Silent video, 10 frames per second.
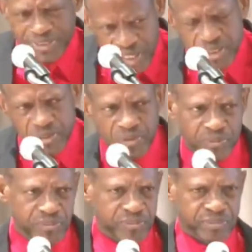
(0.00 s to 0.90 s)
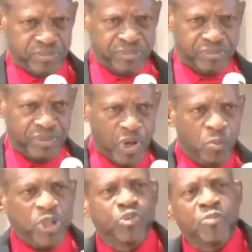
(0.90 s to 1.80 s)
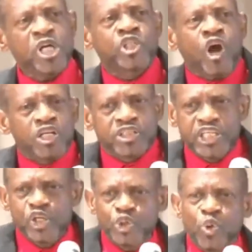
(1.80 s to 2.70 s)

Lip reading: telling you. But we must continue to